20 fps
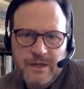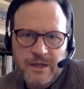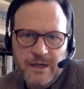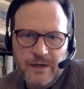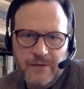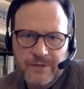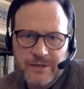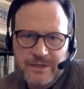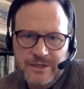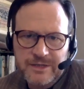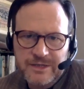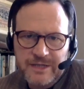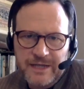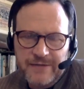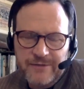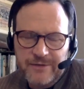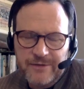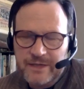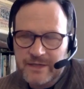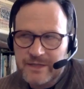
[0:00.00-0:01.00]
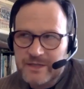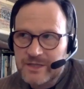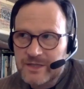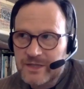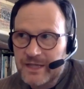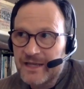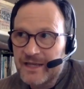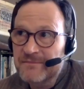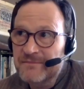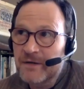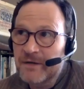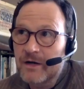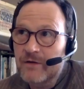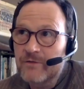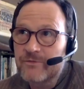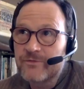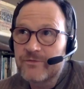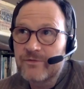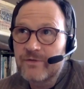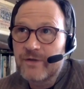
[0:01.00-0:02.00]
I want to stay with this theme
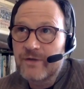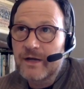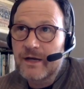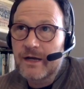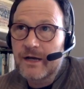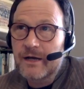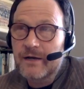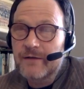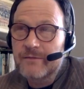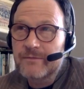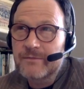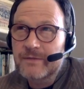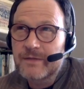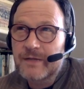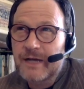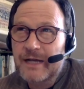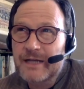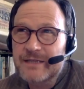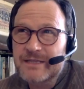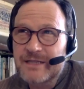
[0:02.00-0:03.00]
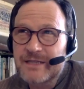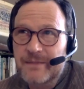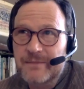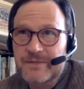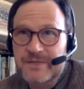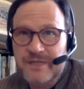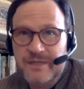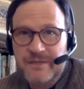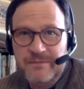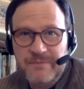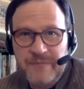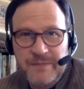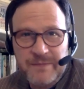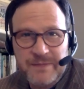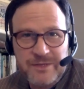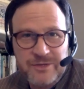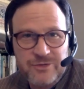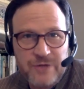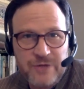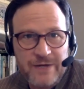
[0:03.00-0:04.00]
of concepts that may
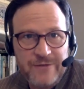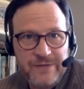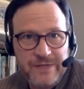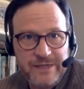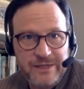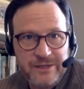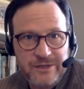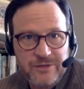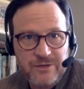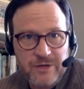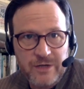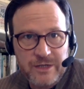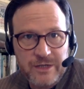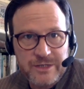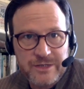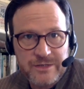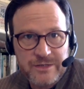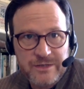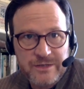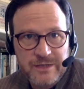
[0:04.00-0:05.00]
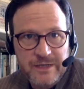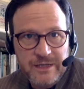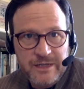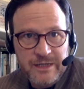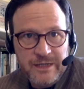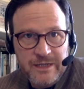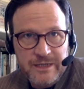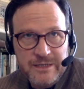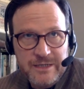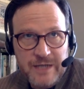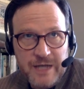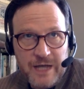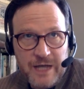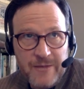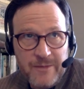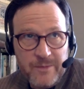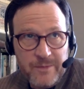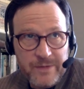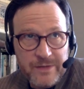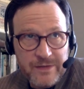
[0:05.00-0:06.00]
be traveling across
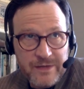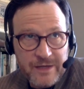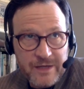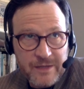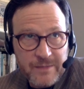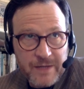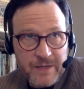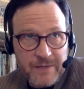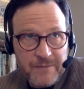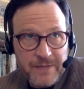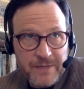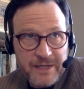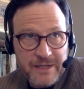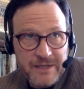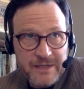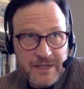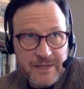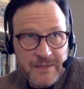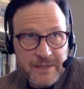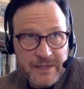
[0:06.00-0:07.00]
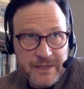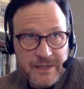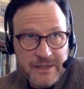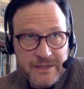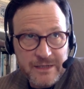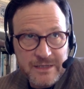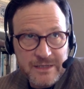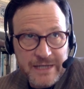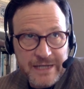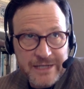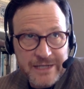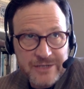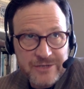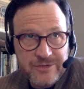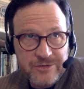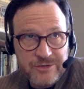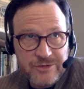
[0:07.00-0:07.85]
time when we think about pandemic and disaster.